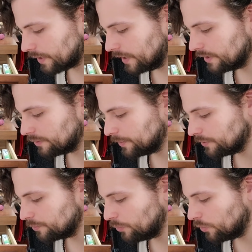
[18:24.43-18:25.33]
It
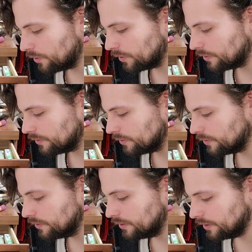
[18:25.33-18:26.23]
smells more
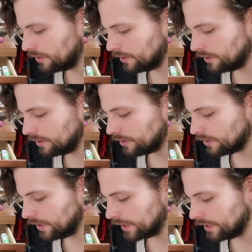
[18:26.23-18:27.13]

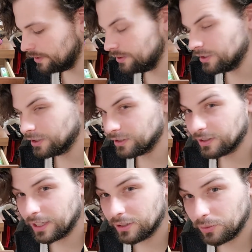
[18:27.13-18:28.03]
like in your
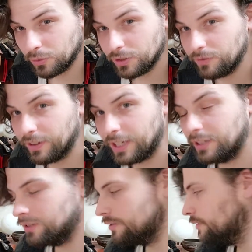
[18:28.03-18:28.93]
sandalwood vein.